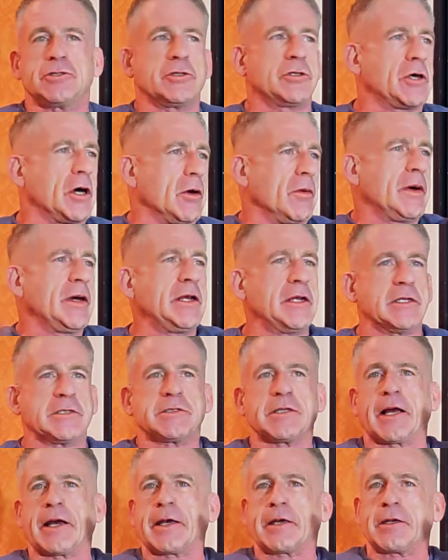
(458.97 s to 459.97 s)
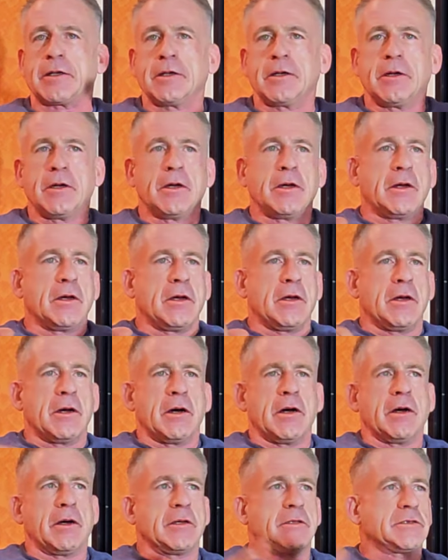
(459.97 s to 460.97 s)
You go in, it's like,
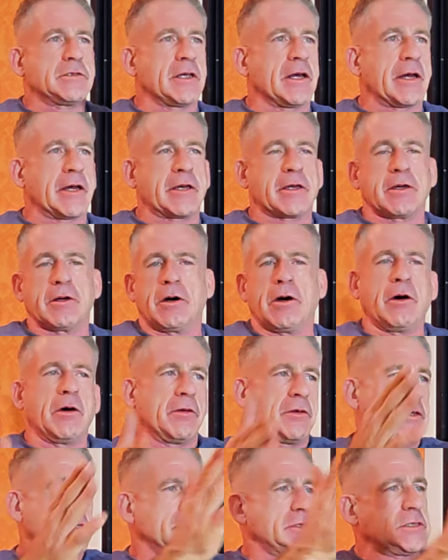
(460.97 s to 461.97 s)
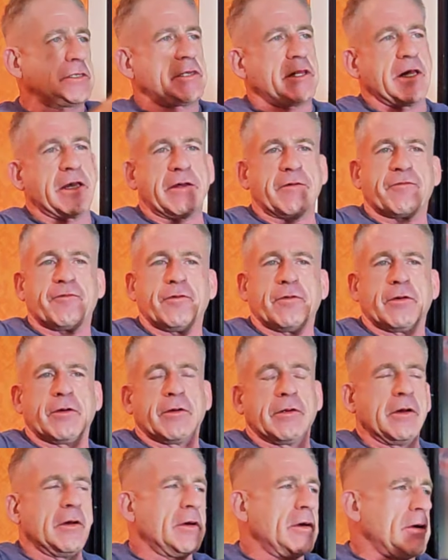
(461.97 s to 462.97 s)
oh, this thing
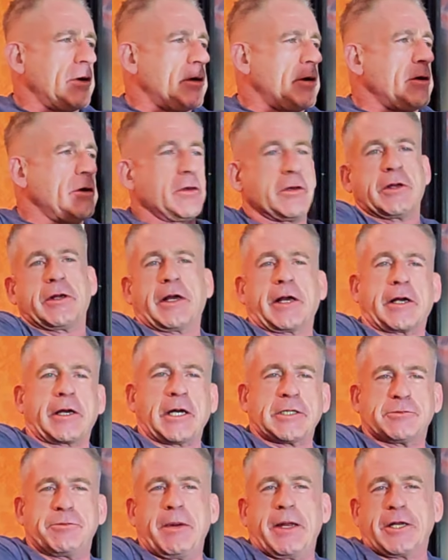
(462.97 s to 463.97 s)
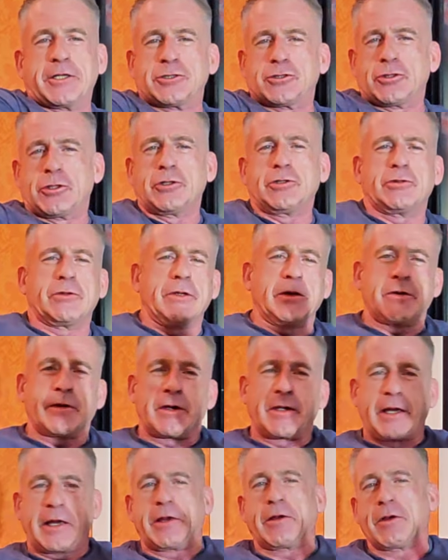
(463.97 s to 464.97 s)
for you can get cosmetic surgery, you can
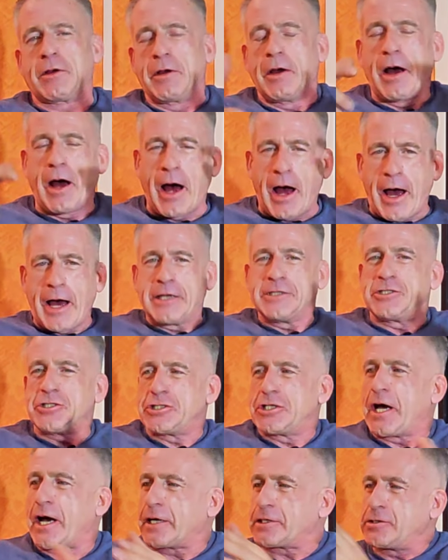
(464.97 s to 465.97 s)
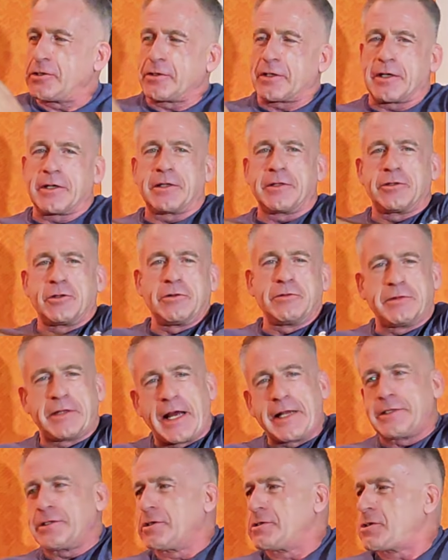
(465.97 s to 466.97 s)
get your eyes checked, you can do
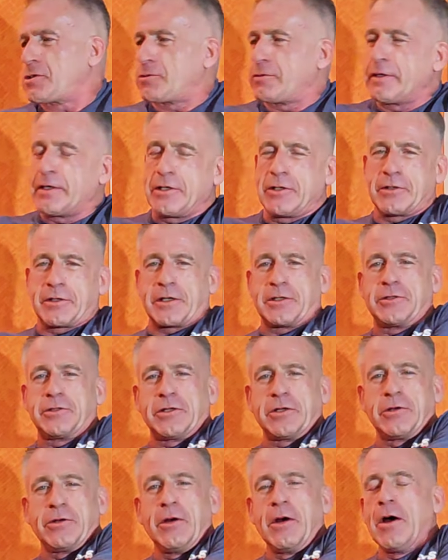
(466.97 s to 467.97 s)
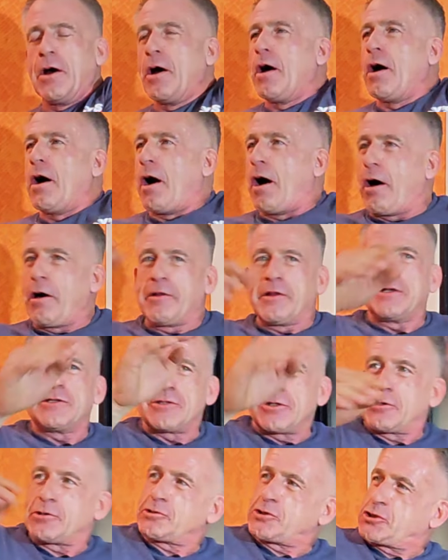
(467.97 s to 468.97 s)
dentistry, you can do all these
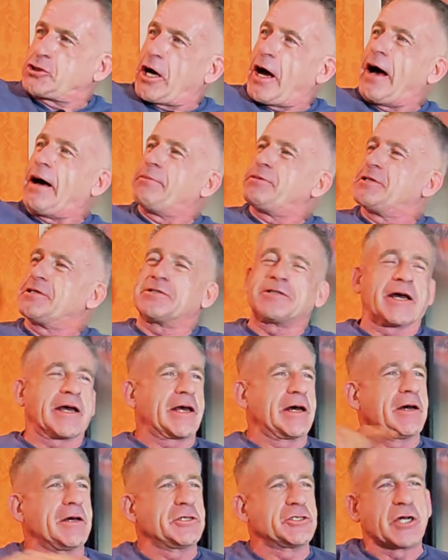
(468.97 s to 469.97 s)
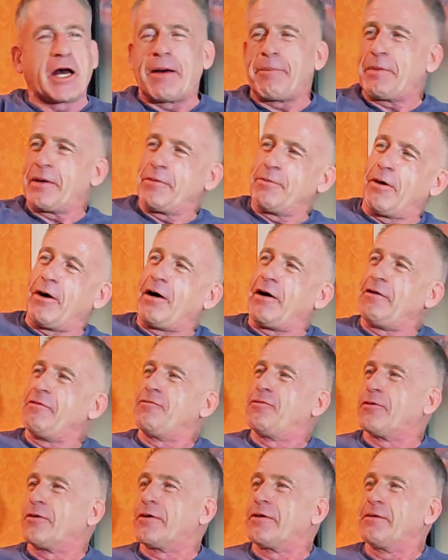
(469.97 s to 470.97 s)
little shops. It's like a shopping mall
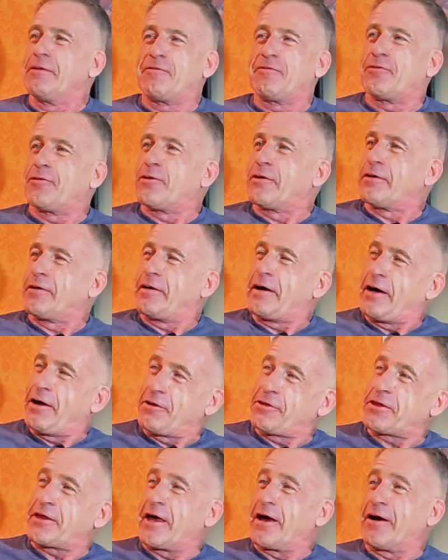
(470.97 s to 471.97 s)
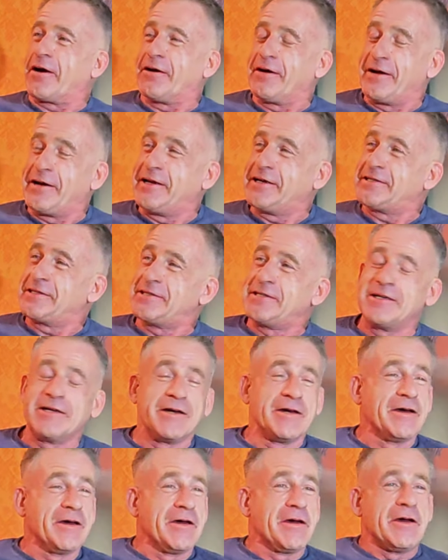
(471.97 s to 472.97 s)
for healthcare, and
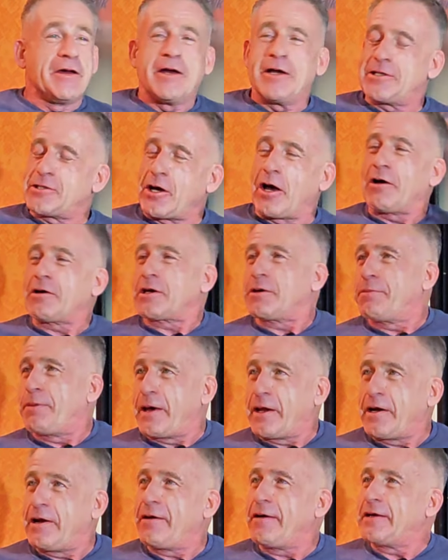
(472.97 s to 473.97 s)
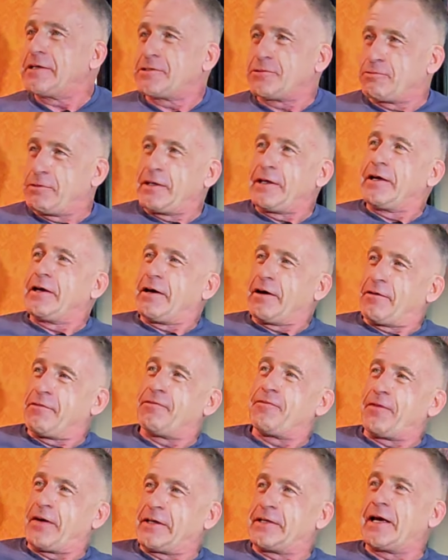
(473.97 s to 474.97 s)
it's all competitive. It's really a
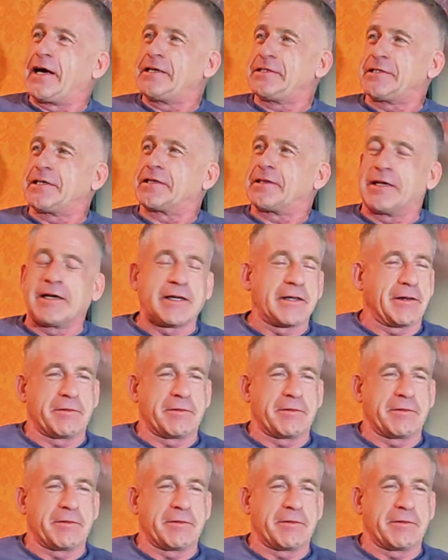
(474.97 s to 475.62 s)
fantastic thing.